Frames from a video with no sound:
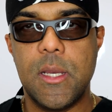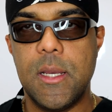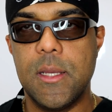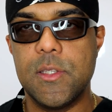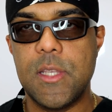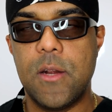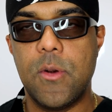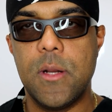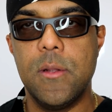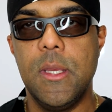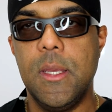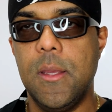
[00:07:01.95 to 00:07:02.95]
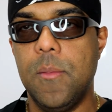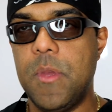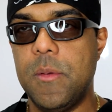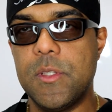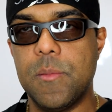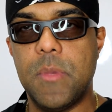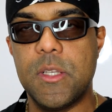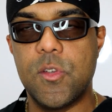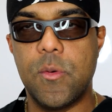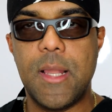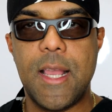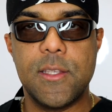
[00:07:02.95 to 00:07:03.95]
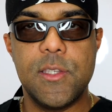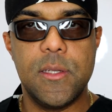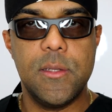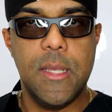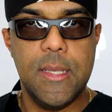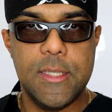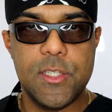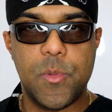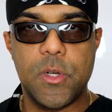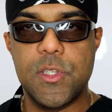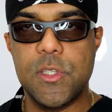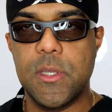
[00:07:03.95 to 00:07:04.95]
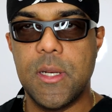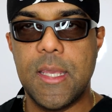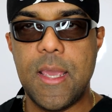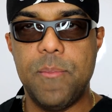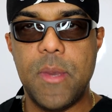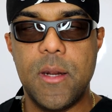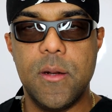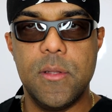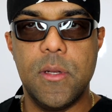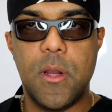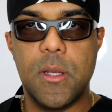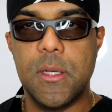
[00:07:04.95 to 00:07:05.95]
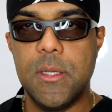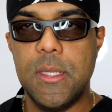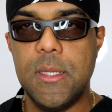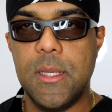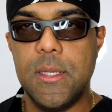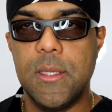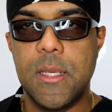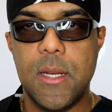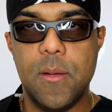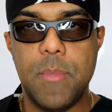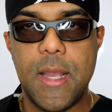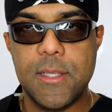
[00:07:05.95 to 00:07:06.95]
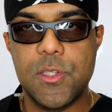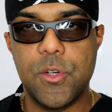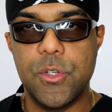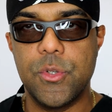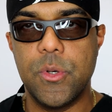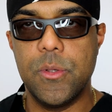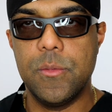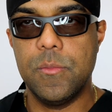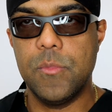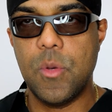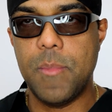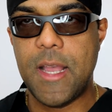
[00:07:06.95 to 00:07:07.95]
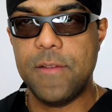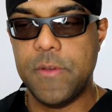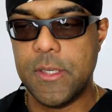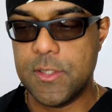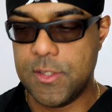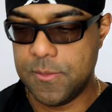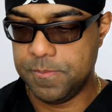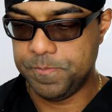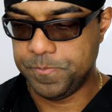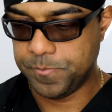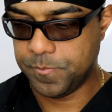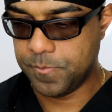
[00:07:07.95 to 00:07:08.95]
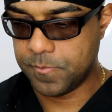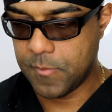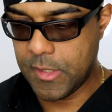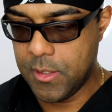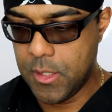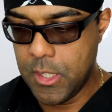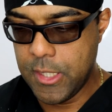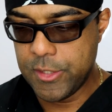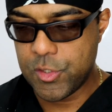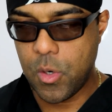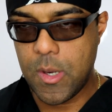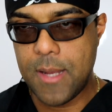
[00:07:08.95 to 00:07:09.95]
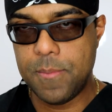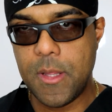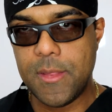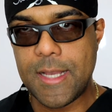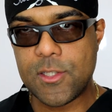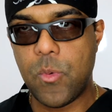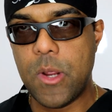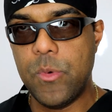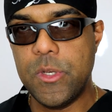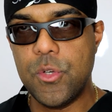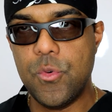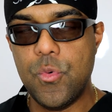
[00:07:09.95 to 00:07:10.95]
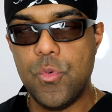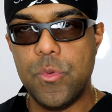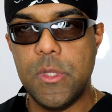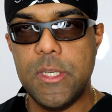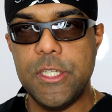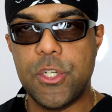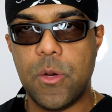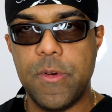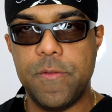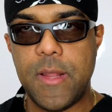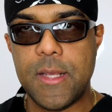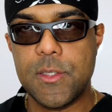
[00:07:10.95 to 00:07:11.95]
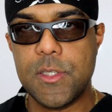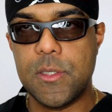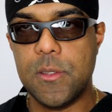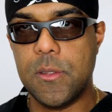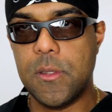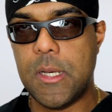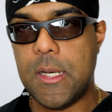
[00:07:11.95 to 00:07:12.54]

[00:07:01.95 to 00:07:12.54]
etc., maybe some muscle relaxant, this person's gonna get better. They're not gonna need any kind of back surgery, no back fix. So that's why we do the knee-jerk reflex.